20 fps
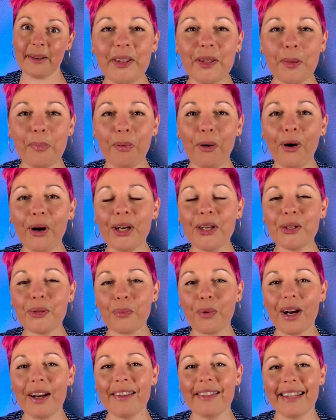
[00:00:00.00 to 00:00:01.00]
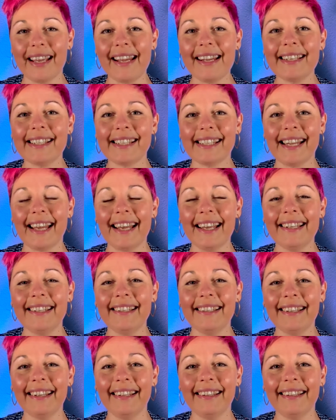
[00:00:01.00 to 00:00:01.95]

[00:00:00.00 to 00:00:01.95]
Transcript: The point where they said